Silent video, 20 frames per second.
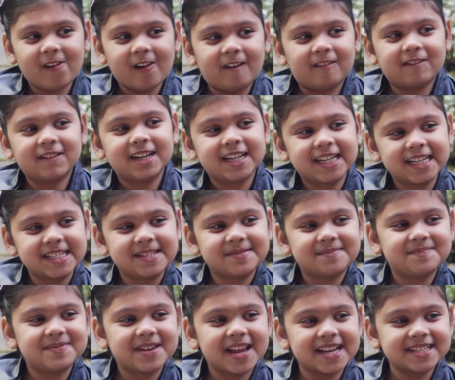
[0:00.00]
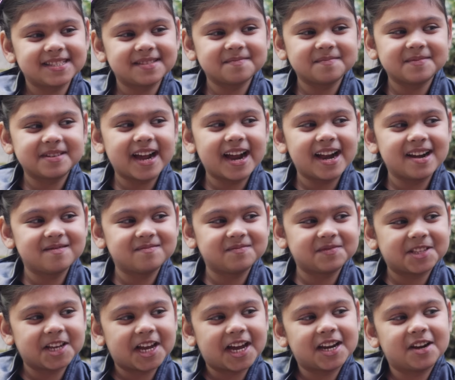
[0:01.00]
I wanted to play some games
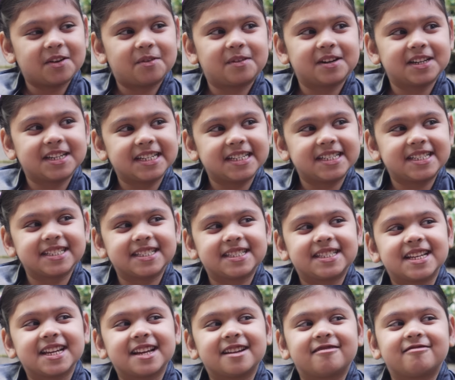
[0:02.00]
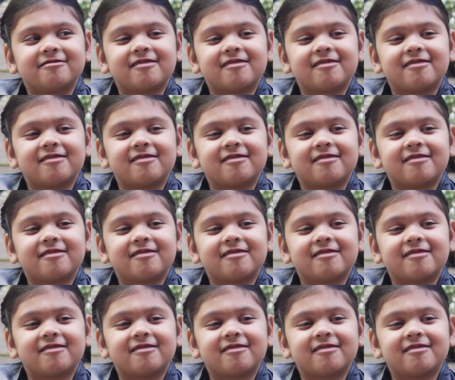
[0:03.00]
and I wanted to see a